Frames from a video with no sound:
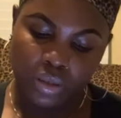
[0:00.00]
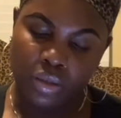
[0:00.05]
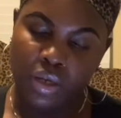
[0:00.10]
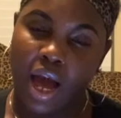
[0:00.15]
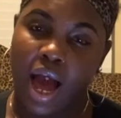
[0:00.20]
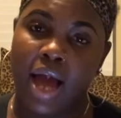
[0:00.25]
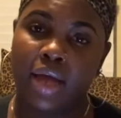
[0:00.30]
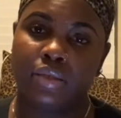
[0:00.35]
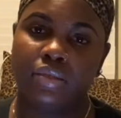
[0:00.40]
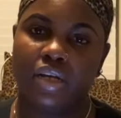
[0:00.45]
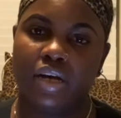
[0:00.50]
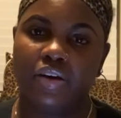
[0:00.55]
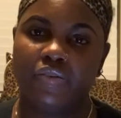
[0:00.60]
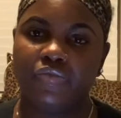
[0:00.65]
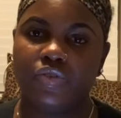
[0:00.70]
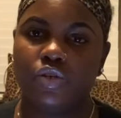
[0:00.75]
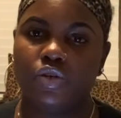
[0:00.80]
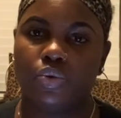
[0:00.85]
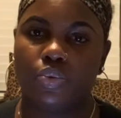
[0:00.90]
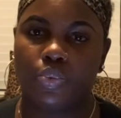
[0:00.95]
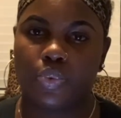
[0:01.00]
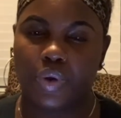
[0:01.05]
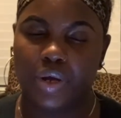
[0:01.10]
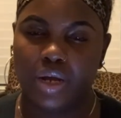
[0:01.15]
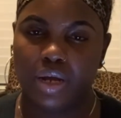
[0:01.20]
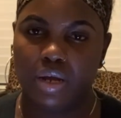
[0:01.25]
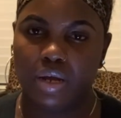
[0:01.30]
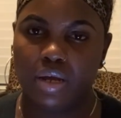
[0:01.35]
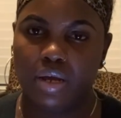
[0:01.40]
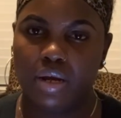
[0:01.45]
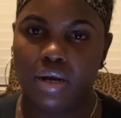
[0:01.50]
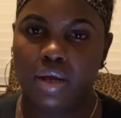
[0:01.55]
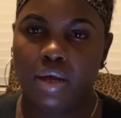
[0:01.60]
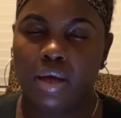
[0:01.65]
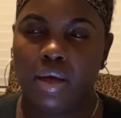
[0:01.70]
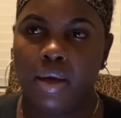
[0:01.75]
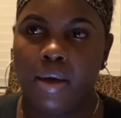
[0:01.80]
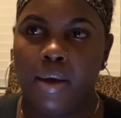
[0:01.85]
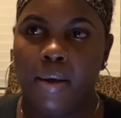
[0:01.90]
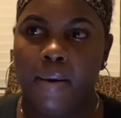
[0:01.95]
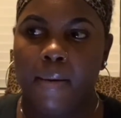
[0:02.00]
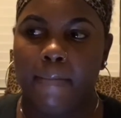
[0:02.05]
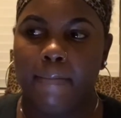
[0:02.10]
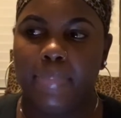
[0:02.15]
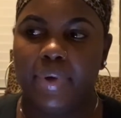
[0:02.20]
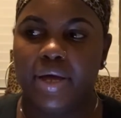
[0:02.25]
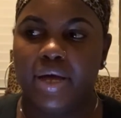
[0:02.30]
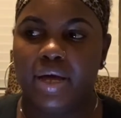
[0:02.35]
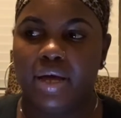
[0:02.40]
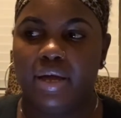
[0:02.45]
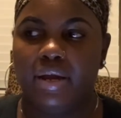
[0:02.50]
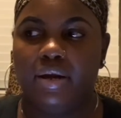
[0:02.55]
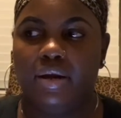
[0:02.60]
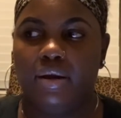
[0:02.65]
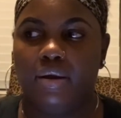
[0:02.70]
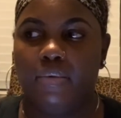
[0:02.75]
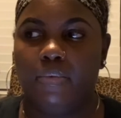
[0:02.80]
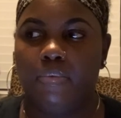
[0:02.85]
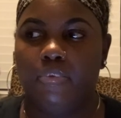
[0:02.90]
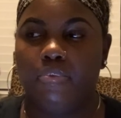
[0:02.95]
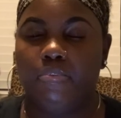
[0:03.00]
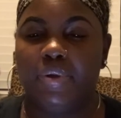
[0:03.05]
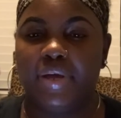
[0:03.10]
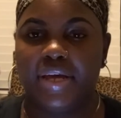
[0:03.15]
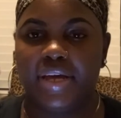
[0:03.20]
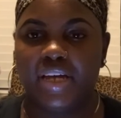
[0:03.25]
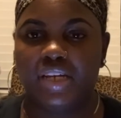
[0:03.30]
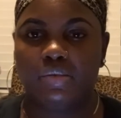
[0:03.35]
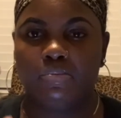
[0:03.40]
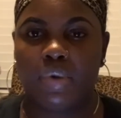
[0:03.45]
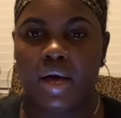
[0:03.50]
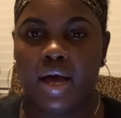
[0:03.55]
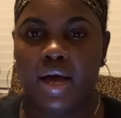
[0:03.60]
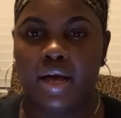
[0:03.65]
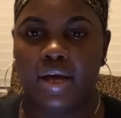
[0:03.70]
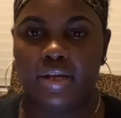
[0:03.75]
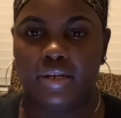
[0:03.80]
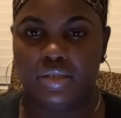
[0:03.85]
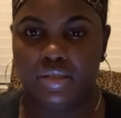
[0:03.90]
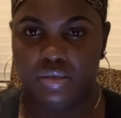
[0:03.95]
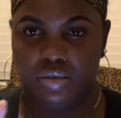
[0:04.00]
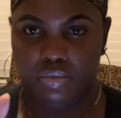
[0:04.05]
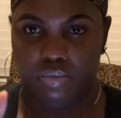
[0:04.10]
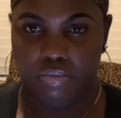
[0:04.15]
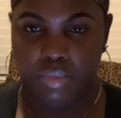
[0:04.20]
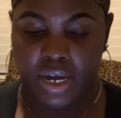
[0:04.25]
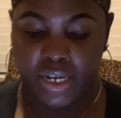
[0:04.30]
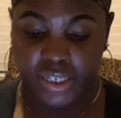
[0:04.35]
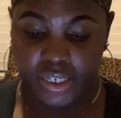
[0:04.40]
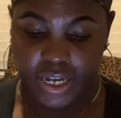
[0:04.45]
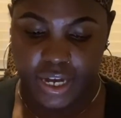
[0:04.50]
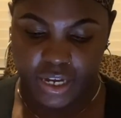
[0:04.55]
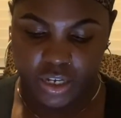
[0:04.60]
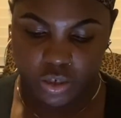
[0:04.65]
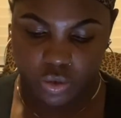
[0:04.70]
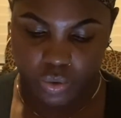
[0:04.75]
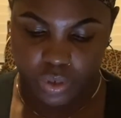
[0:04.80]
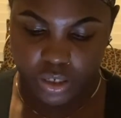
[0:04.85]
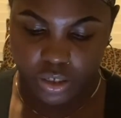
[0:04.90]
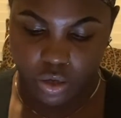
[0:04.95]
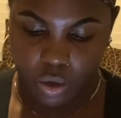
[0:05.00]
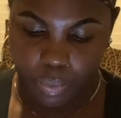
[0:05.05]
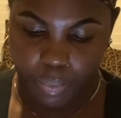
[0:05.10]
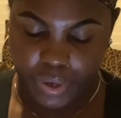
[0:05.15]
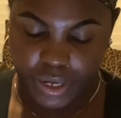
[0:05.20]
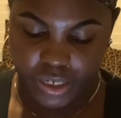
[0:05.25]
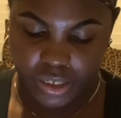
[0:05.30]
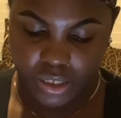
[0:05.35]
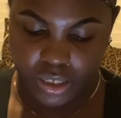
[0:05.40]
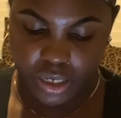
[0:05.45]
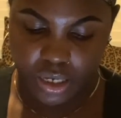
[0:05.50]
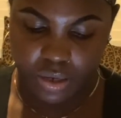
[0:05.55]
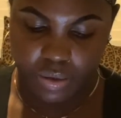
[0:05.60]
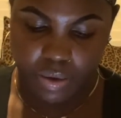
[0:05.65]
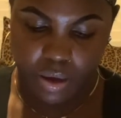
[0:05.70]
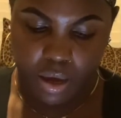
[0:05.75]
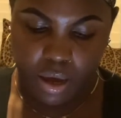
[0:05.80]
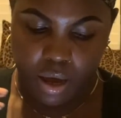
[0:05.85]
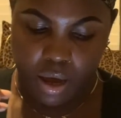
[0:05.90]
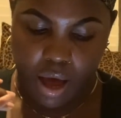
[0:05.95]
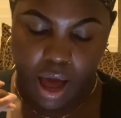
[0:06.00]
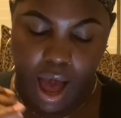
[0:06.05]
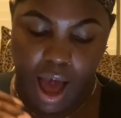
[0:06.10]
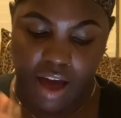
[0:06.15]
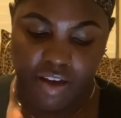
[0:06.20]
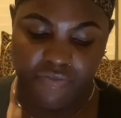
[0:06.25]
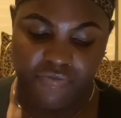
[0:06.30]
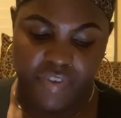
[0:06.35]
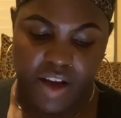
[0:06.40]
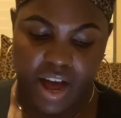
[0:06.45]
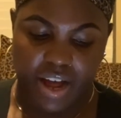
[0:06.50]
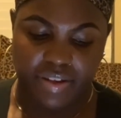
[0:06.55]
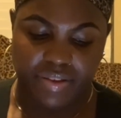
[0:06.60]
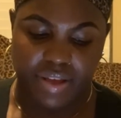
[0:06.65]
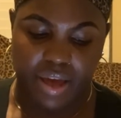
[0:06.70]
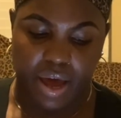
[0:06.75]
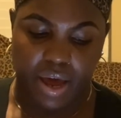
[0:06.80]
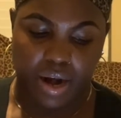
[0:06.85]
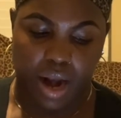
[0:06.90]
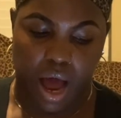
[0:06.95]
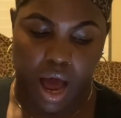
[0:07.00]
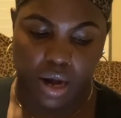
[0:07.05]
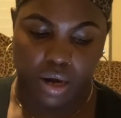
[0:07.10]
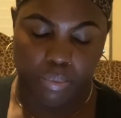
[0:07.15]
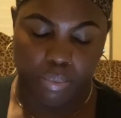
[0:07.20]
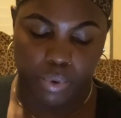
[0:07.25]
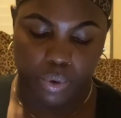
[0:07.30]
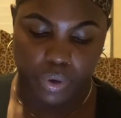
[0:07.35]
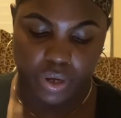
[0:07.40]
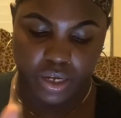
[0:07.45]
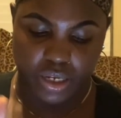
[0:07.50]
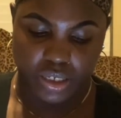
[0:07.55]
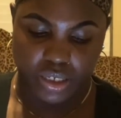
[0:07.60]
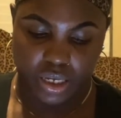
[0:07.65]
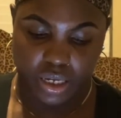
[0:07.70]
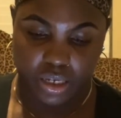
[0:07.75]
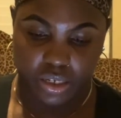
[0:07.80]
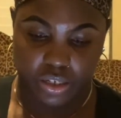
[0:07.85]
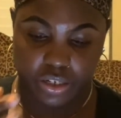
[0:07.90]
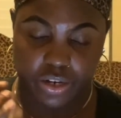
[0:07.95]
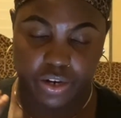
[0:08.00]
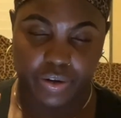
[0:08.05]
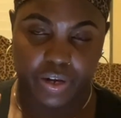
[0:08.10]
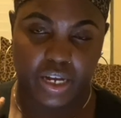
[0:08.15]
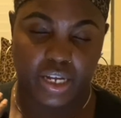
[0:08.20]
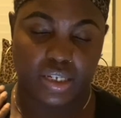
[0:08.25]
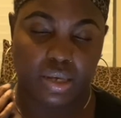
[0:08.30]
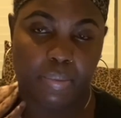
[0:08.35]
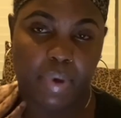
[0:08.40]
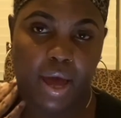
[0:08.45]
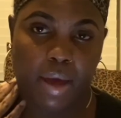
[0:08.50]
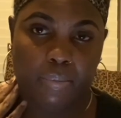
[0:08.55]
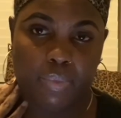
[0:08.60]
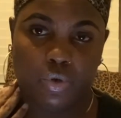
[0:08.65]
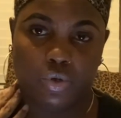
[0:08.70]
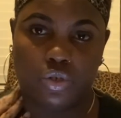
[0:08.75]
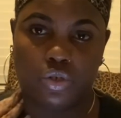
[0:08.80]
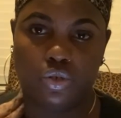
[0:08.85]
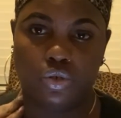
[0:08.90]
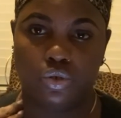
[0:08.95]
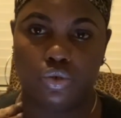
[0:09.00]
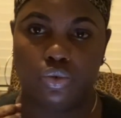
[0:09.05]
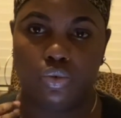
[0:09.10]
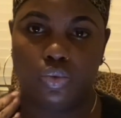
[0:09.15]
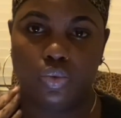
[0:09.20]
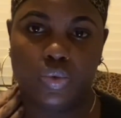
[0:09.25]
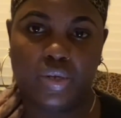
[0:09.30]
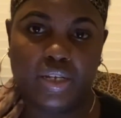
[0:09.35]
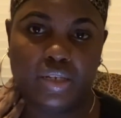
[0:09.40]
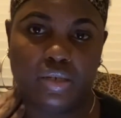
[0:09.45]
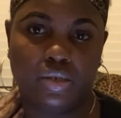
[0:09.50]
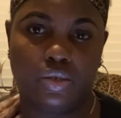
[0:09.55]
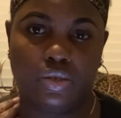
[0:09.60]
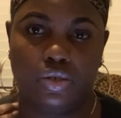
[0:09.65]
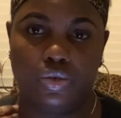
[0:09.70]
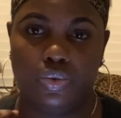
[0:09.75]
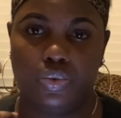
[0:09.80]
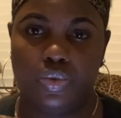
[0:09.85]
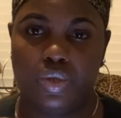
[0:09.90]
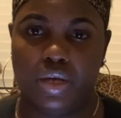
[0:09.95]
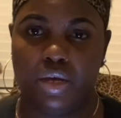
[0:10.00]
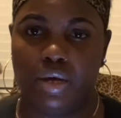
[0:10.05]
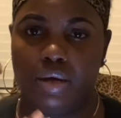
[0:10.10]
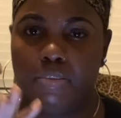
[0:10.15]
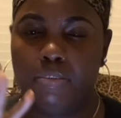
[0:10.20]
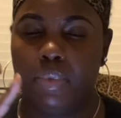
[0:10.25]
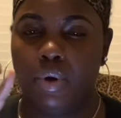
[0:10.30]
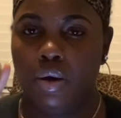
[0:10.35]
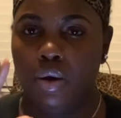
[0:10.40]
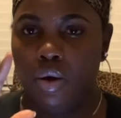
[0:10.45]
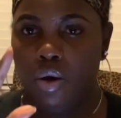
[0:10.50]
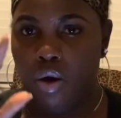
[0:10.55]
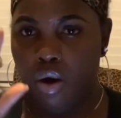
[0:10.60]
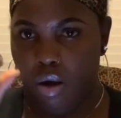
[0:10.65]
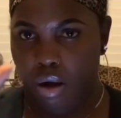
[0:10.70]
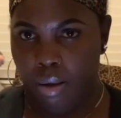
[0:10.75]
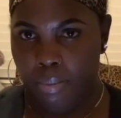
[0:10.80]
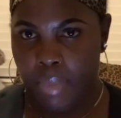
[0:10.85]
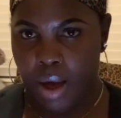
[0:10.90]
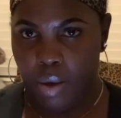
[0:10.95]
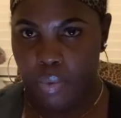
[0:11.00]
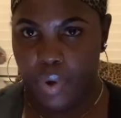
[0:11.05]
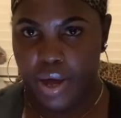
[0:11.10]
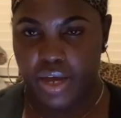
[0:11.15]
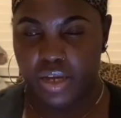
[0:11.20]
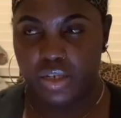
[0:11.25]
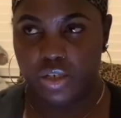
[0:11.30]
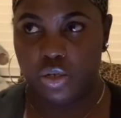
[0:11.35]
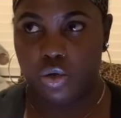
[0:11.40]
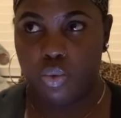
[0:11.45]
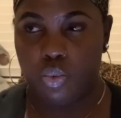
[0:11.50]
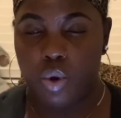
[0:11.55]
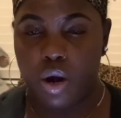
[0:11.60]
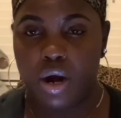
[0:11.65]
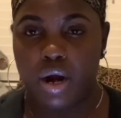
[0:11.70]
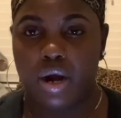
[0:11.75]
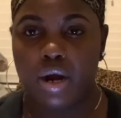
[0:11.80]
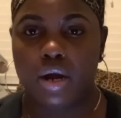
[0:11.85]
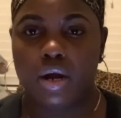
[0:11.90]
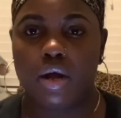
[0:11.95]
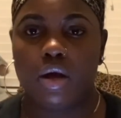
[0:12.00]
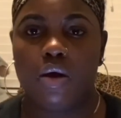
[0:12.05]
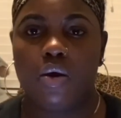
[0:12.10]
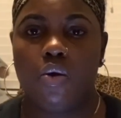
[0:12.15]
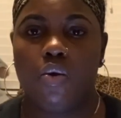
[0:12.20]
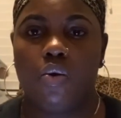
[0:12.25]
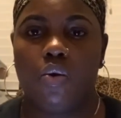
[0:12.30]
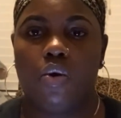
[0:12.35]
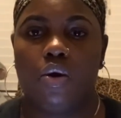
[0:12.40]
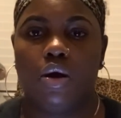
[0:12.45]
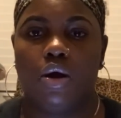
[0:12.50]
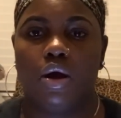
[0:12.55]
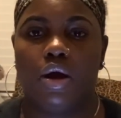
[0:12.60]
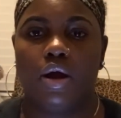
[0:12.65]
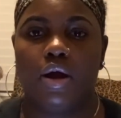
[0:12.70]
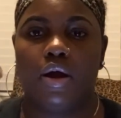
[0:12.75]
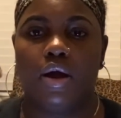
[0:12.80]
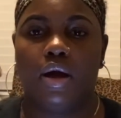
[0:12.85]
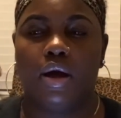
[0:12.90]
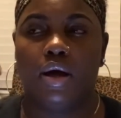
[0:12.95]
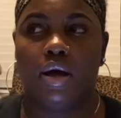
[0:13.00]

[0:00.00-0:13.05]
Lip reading: I love to read, but because my schedule is so busy, I find that Audible is easier because I'm able to listen to them on my way to work, or